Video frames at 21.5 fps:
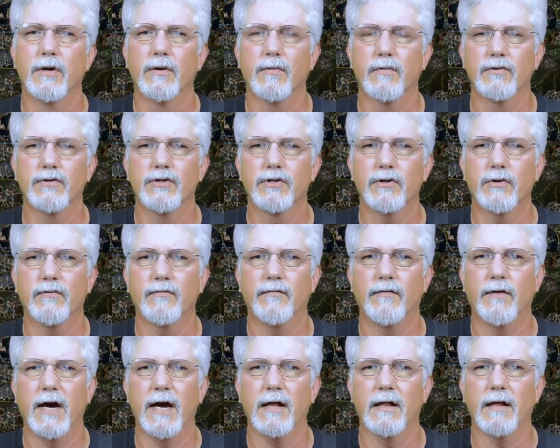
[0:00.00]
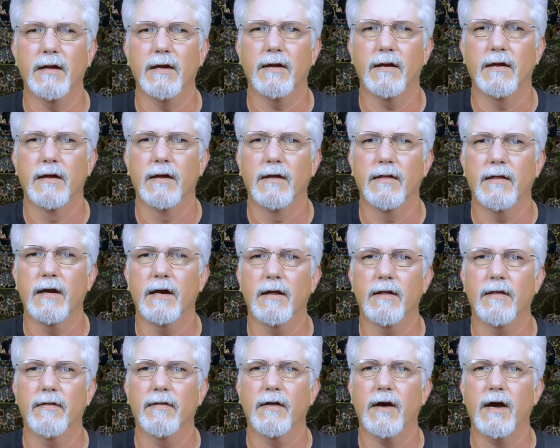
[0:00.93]
grew so violent that
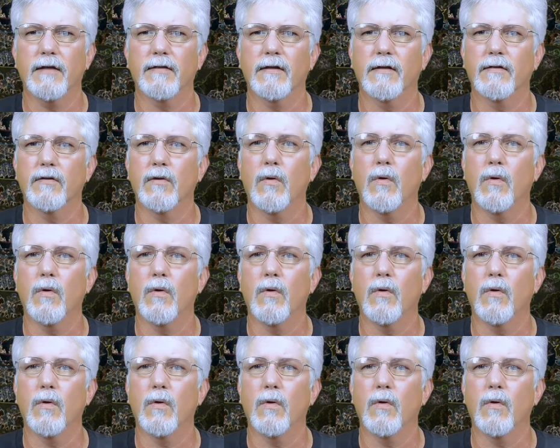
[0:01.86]
it thought that